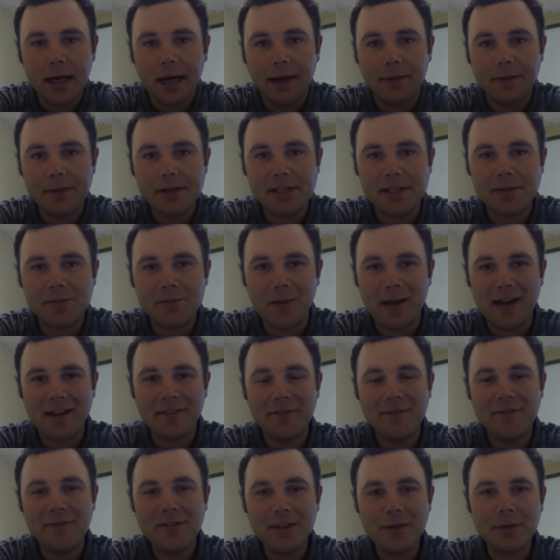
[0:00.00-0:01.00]
This is my
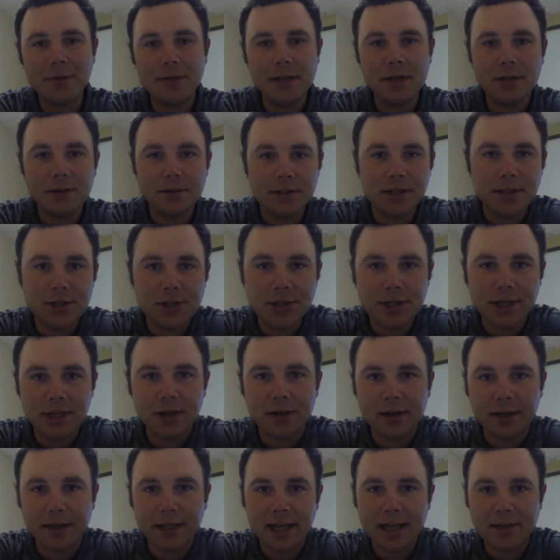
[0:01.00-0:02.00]
5th year teaching here
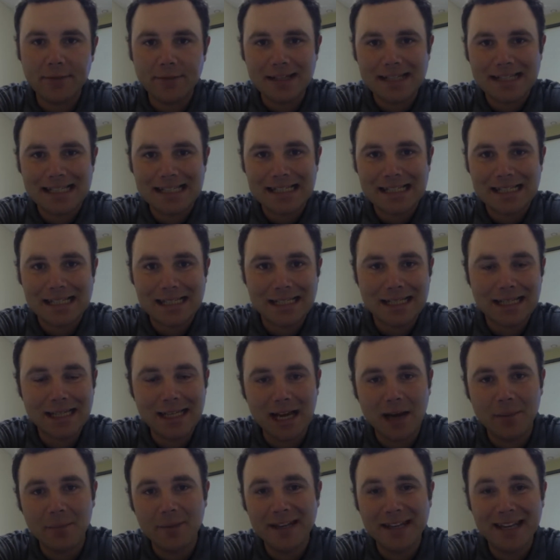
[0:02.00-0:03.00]
at
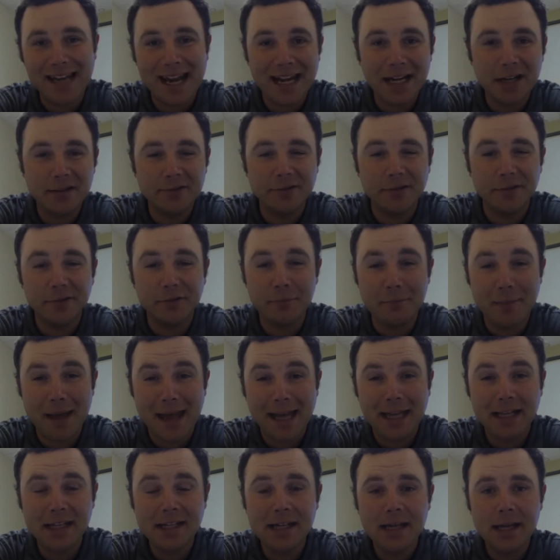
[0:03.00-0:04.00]
KVCC. I'm a native of
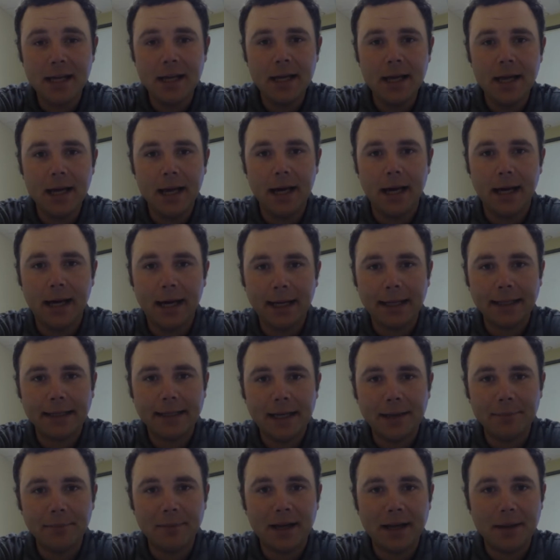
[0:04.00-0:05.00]
Maine. I
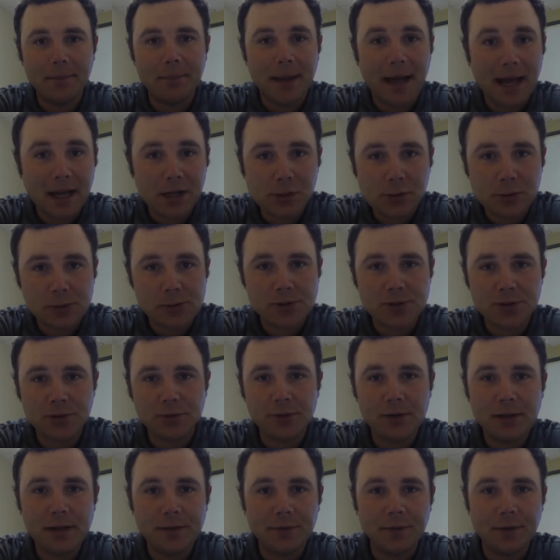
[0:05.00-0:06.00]
got my bachelor's
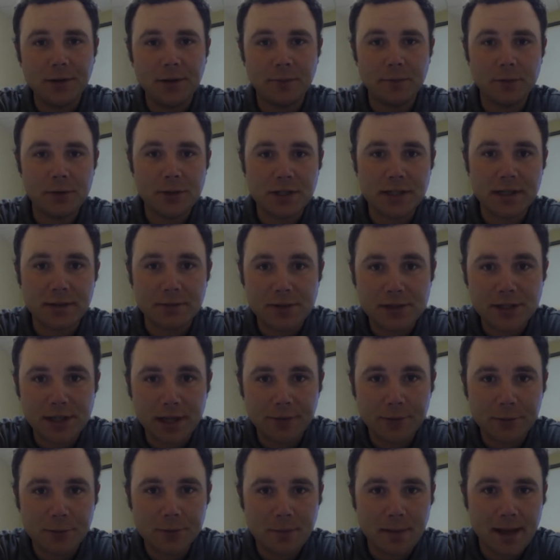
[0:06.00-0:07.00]
degree at the University of
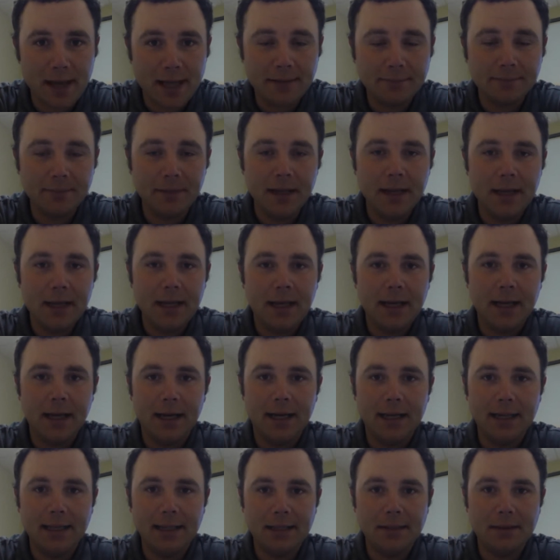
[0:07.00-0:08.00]
Southern Maine
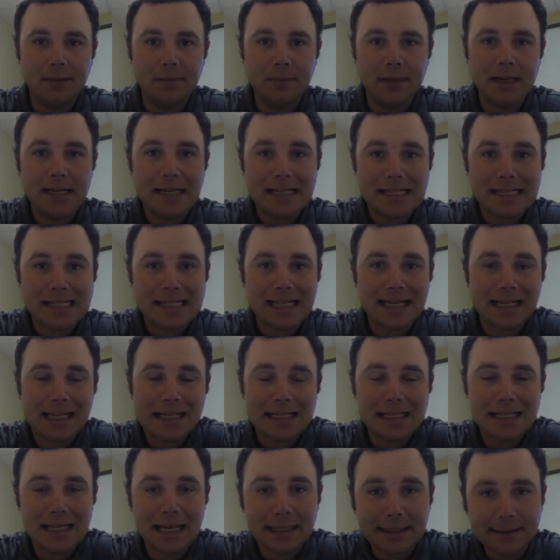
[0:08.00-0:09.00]
in Media
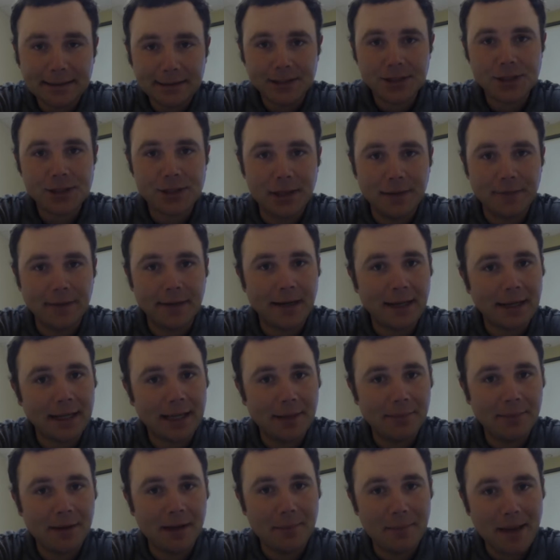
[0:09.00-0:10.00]
Studies and English, and then I
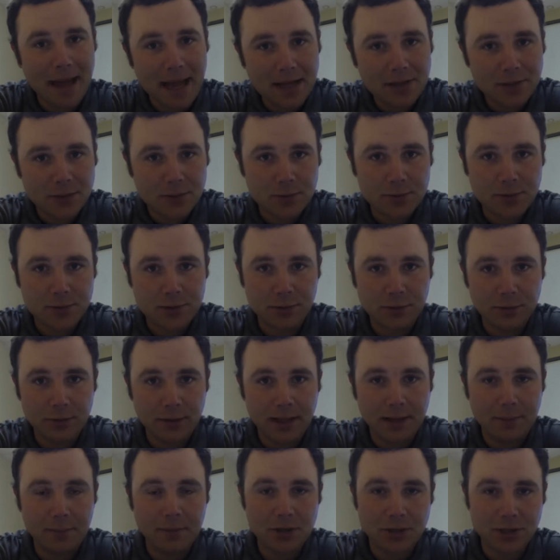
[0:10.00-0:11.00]
got my master's
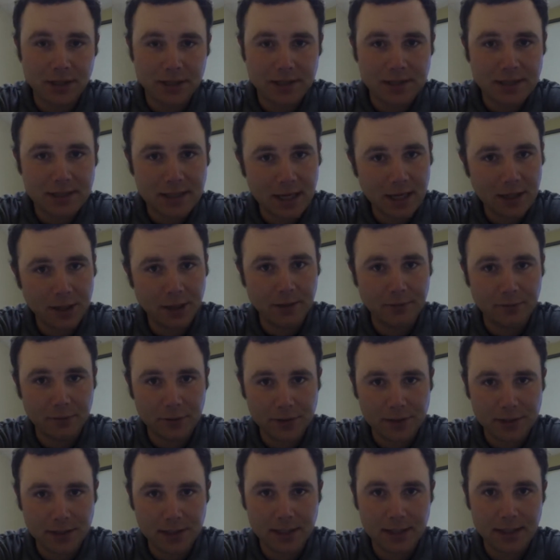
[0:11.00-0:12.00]
degree at Michigan State
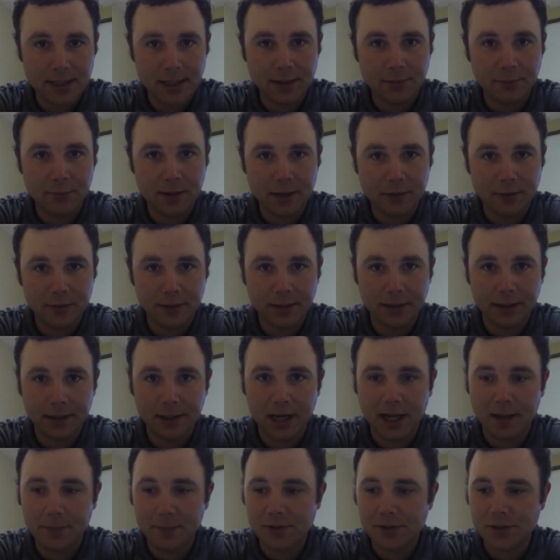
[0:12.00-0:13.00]
University in Rhetoric and
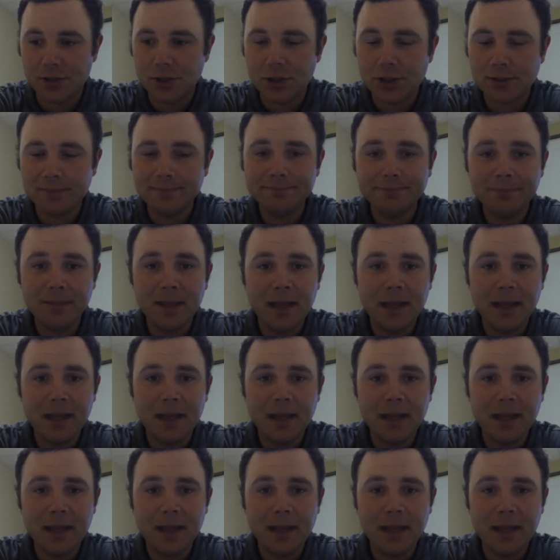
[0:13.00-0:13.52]
Composition.